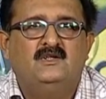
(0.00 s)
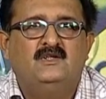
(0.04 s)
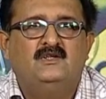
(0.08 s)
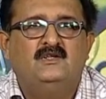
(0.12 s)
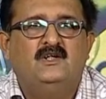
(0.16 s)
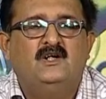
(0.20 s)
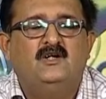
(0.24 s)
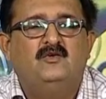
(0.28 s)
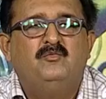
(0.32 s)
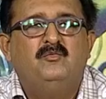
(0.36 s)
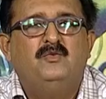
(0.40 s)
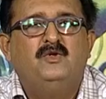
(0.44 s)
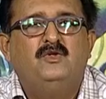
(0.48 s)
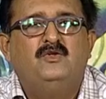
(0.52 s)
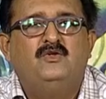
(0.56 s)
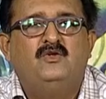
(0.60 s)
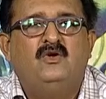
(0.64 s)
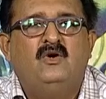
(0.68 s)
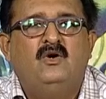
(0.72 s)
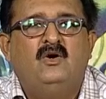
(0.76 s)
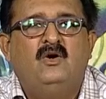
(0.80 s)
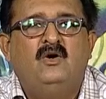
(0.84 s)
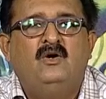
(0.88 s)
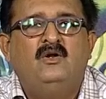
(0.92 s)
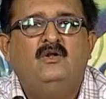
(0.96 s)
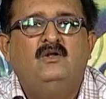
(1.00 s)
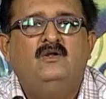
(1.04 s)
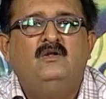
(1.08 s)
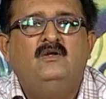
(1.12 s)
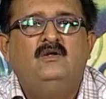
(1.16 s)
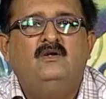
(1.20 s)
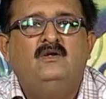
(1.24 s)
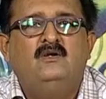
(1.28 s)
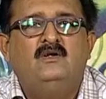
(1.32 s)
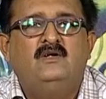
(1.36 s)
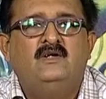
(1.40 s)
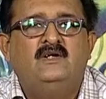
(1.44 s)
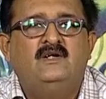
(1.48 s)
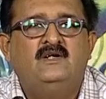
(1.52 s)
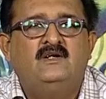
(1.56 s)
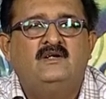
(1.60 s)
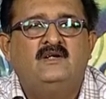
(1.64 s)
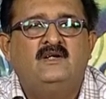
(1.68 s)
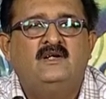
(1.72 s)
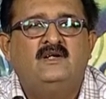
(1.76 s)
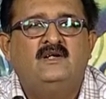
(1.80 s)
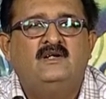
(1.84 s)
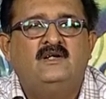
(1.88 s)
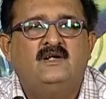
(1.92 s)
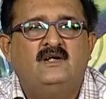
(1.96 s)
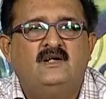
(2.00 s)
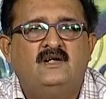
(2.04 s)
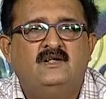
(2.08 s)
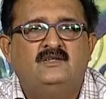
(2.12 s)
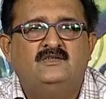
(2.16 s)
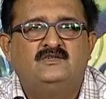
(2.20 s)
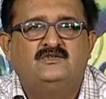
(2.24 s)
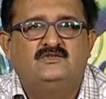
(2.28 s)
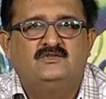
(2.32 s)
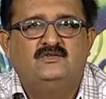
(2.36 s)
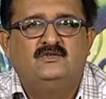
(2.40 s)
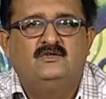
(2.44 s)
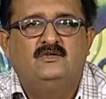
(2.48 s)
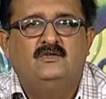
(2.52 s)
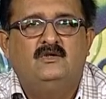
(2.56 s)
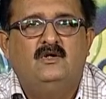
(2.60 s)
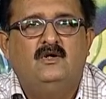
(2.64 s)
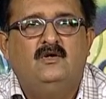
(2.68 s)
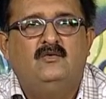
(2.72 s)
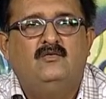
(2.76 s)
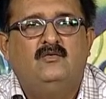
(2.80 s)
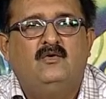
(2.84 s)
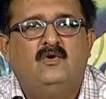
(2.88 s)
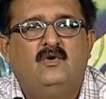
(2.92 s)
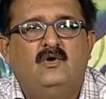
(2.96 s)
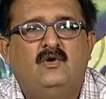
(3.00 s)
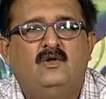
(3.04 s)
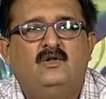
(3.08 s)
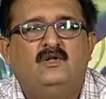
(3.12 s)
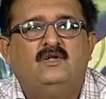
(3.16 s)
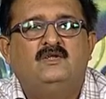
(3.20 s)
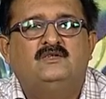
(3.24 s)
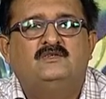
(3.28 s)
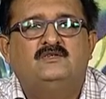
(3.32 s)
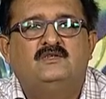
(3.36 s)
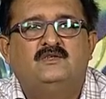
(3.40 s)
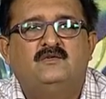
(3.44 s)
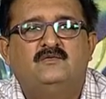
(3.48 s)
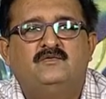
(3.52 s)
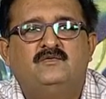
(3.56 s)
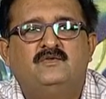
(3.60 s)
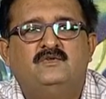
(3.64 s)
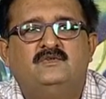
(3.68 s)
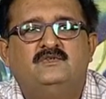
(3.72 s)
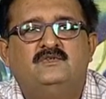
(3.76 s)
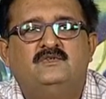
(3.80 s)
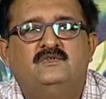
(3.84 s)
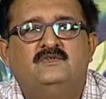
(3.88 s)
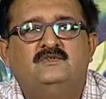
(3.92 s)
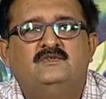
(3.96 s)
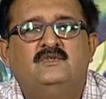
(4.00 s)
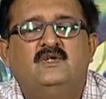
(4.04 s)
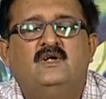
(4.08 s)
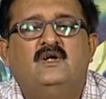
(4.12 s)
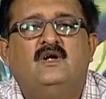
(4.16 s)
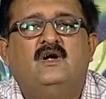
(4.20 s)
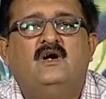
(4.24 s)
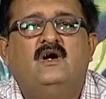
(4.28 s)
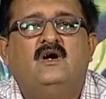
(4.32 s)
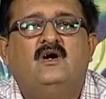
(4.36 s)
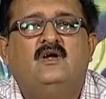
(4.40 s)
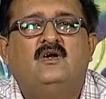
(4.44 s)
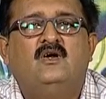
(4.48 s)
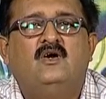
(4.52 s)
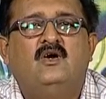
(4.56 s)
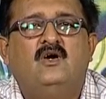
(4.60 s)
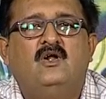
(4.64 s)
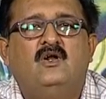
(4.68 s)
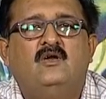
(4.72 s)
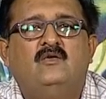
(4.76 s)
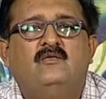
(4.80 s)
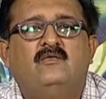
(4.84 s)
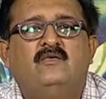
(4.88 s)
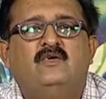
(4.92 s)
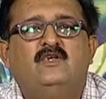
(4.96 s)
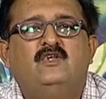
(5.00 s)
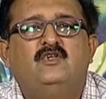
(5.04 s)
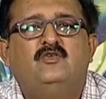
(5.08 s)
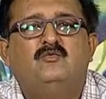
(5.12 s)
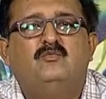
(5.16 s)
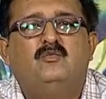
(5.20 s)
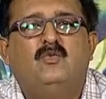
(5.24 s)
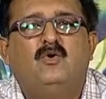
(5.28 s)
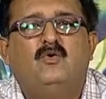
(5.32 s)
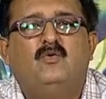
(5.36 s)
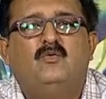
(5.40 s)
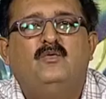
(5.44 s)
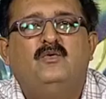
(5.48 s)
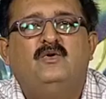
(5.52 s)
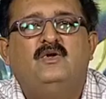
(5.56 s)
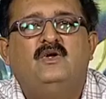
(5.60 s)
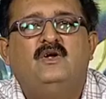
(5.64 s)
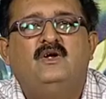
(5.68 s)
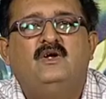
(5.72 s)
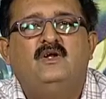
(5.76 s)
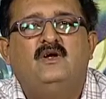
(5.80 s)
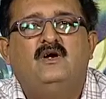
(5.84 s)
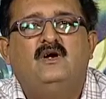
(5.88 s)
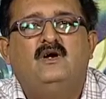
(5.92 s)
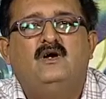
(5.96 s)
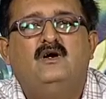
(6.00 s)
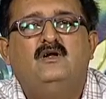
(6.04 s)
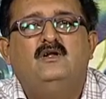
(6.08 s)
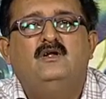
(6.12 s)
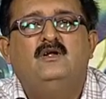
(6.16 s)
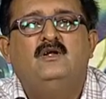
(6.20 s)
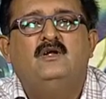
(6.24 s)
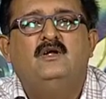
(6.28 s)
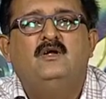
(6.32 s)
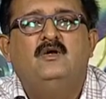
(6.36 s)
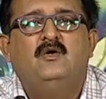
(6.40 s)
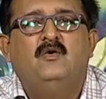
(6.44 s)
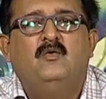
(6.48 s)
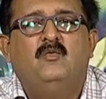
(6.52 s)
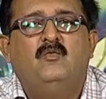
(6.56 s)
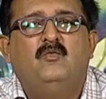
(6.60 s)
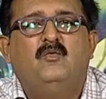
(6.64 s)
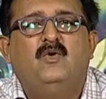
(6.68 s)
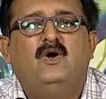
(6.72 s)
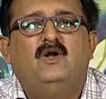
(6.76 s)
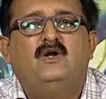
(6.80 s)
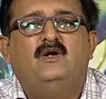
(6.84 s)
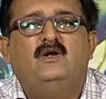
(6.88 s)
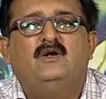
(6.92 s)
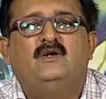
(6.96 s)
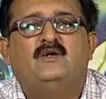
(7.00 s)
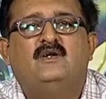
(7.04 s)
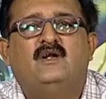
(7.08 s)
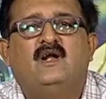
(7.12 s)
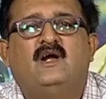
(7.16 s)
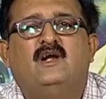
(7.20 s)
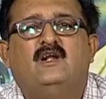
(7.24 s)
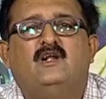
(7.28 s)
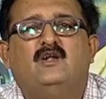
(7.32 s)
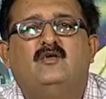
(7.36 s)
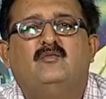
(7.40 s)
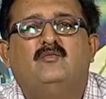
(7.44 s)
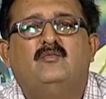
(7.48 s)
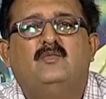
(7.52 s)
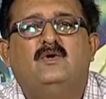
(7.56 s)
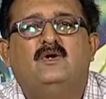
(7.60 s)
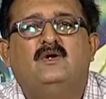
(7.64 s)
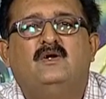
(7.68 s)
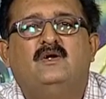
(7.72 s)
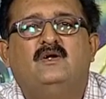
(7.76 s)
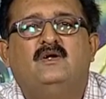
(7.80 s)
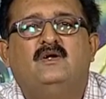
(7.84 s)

That means, all the read write heads of all the surfaces are always mounted on one track number.